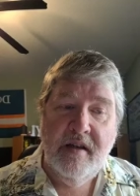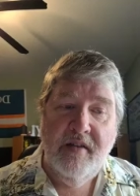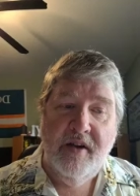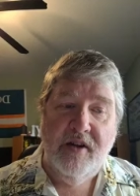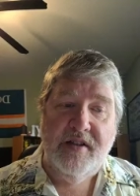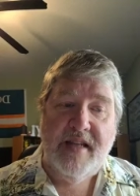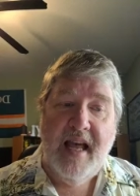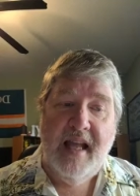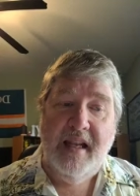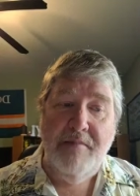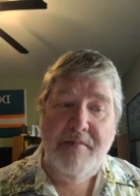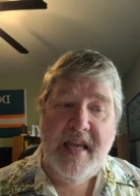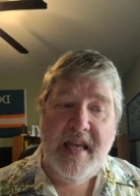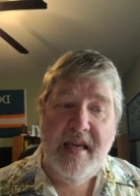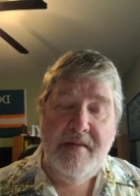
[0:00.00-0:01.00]
There's
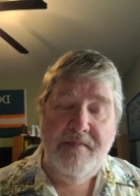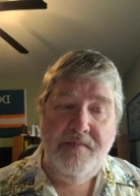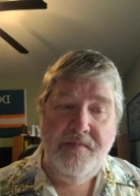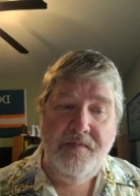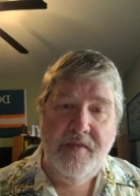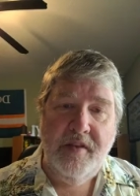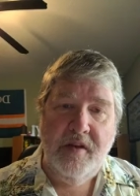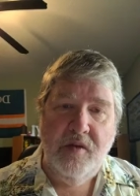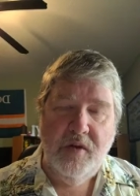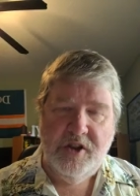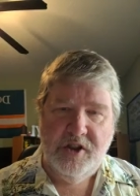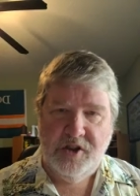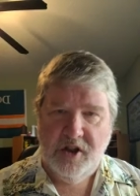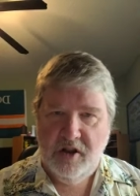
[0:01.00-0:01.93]
elemi, which is a